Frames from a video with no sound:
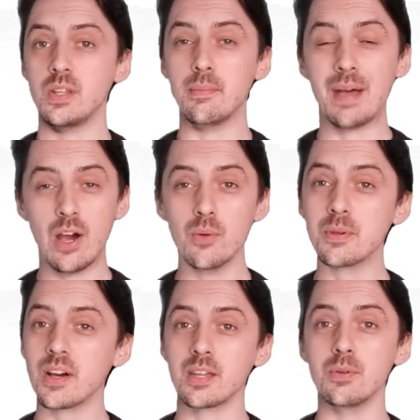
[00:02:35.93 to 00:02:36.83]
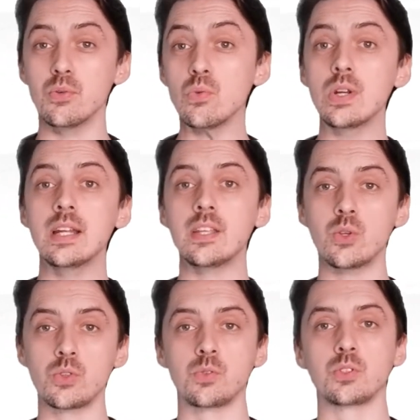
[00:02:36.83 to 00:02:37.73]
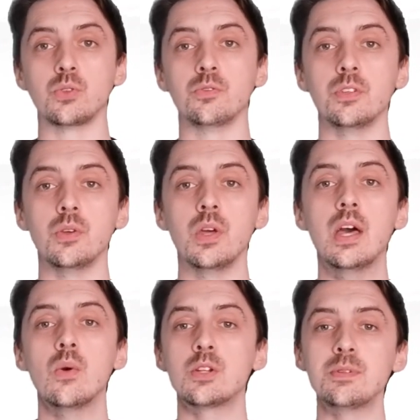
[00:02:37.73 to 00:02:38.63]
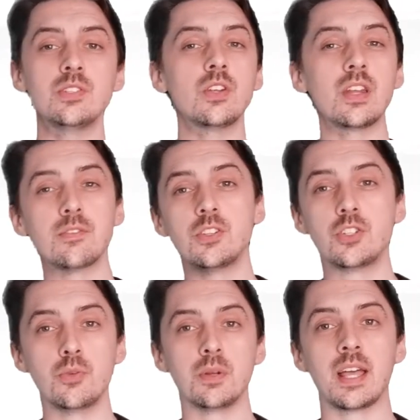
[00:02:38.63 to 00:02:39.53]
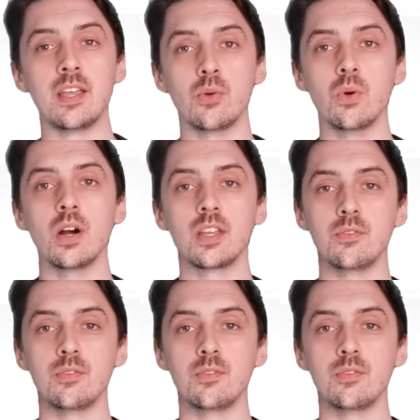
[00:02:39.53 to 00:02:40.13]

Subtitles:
then PowerBI can be a really useful tool for you, which means you don't have to duplicate your work.